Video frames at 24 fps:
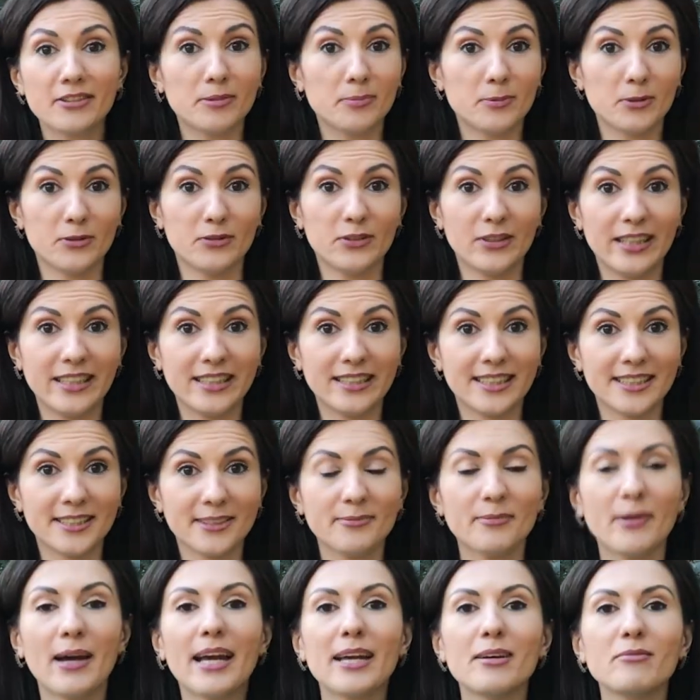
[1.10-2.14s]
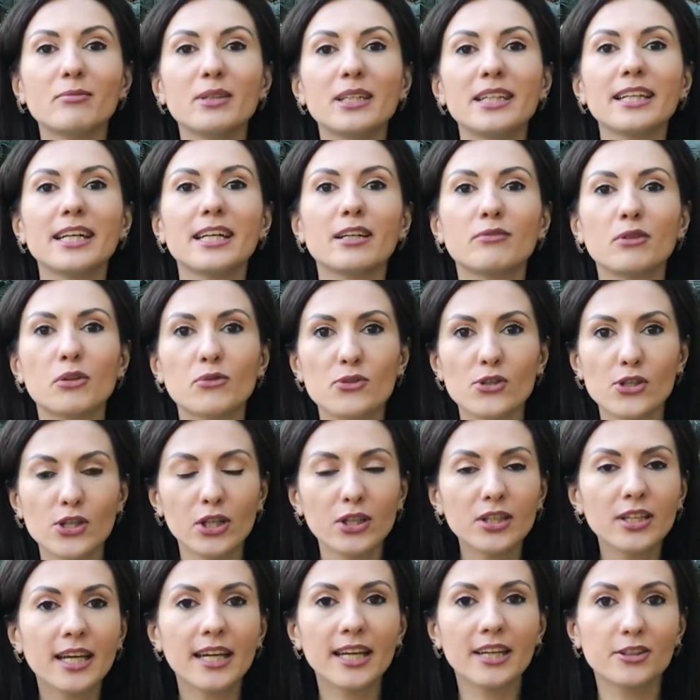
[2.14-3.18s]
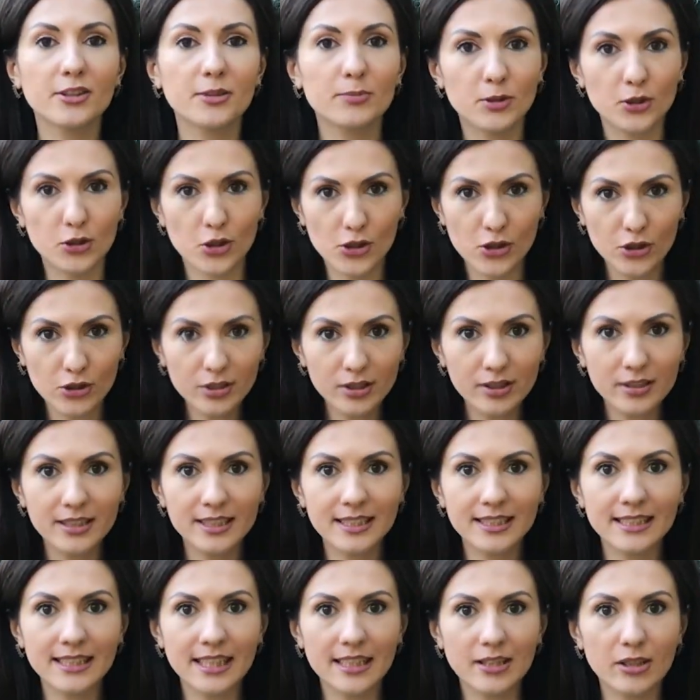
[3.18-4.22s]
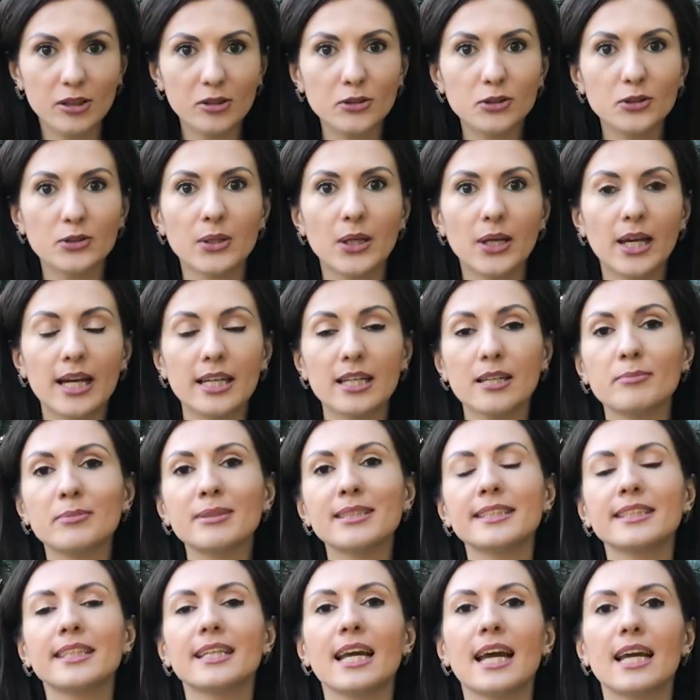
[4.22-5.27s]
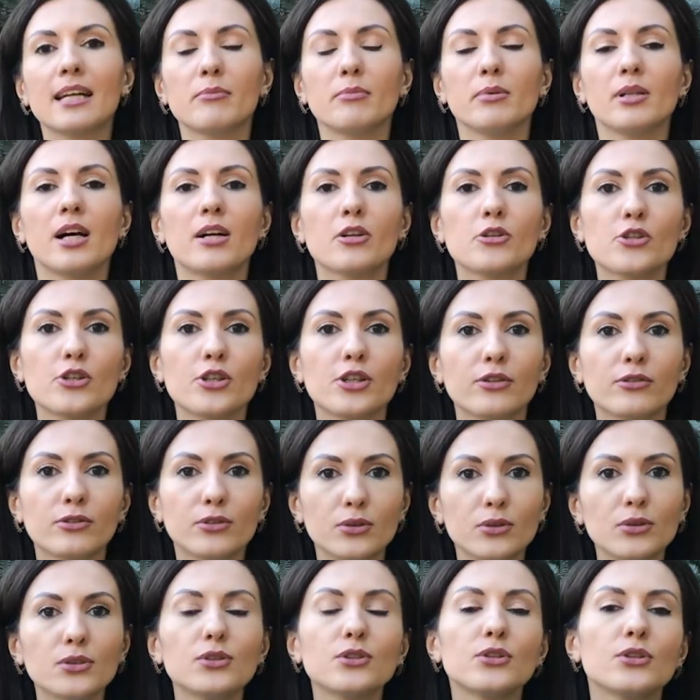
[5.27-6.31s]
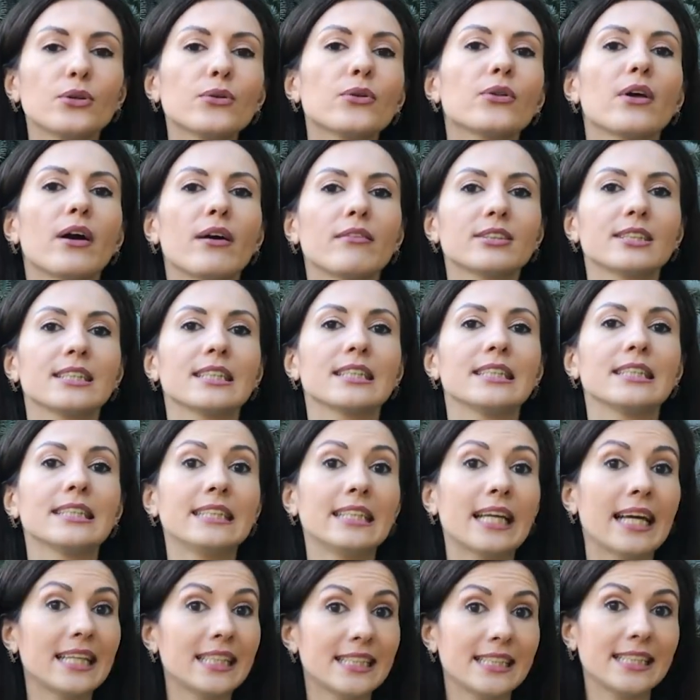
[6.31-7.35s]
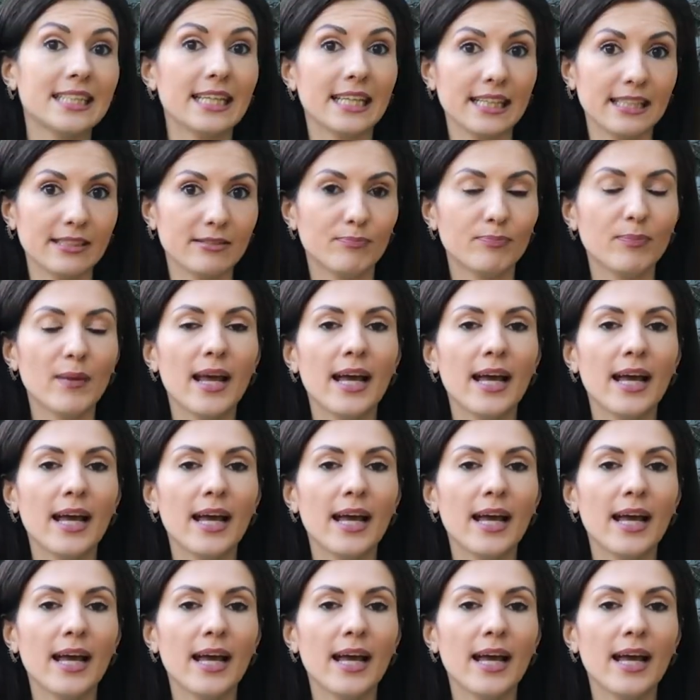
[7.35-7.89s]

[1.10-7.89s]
Hi crypto friends, I'm Maria Wojciak, a crypto journalist and also an MC at Blockchain Cruise 2019.